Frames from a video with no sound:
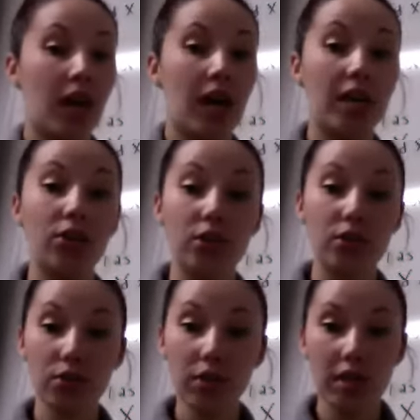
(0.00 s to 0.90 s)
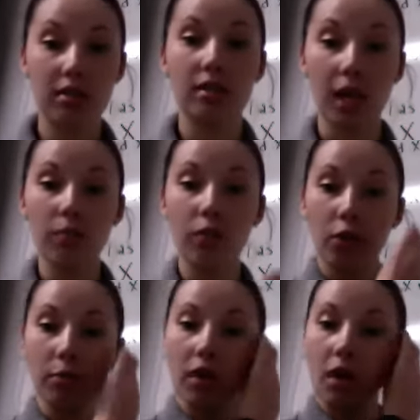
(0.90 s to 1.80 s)
And you can do this same
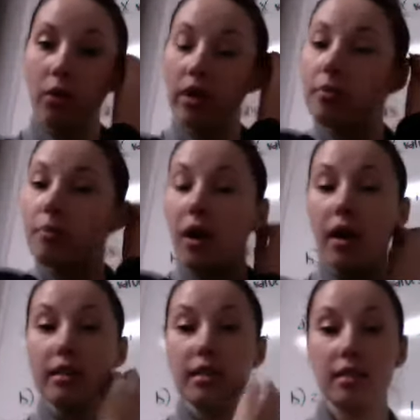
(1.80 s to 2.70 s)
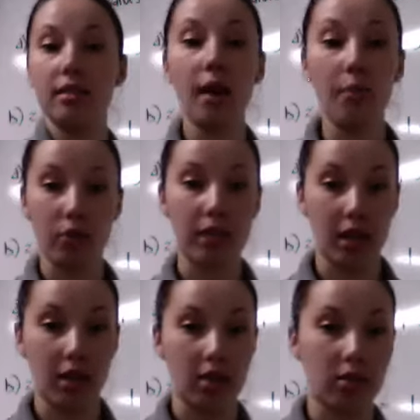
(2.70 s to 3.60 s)
formula with sample
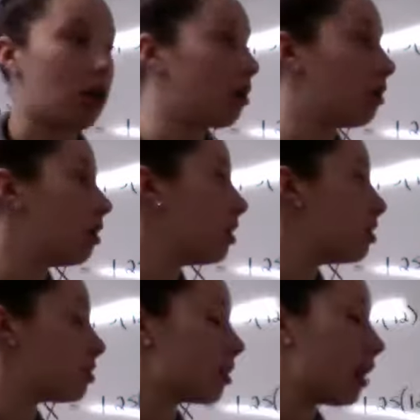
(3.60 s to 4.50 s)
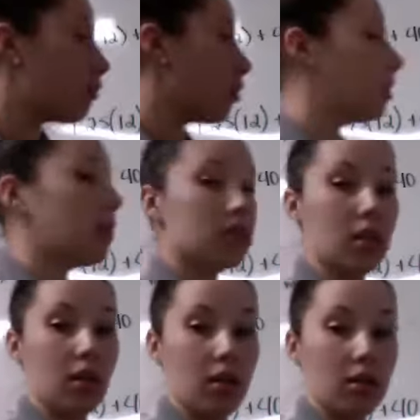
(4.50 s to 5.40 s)
data as well. So that formula is going to
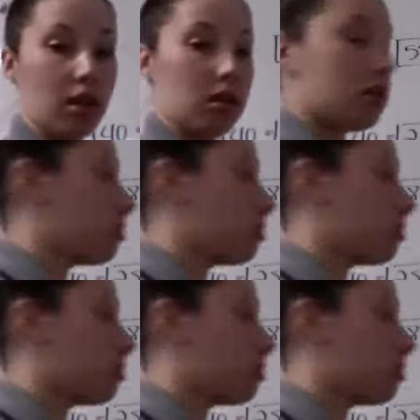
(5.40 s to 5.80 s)
look like this.